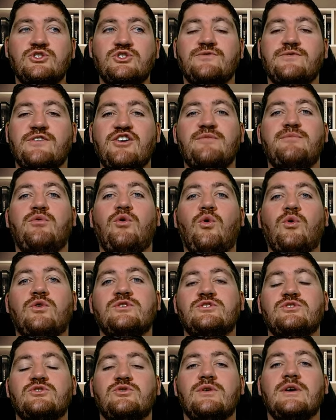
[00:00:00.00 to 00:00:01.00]
So very important
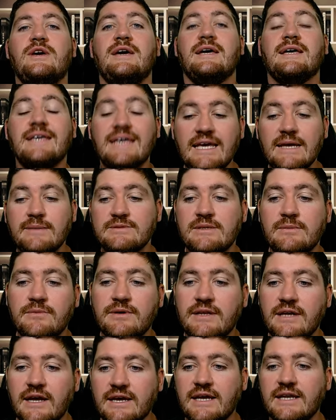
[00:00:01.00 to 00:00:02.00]
to keep somebody
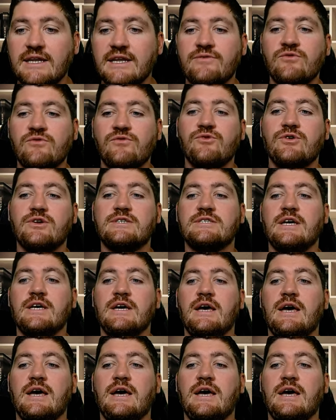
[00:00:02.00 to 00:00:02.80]
like an Evan Roos.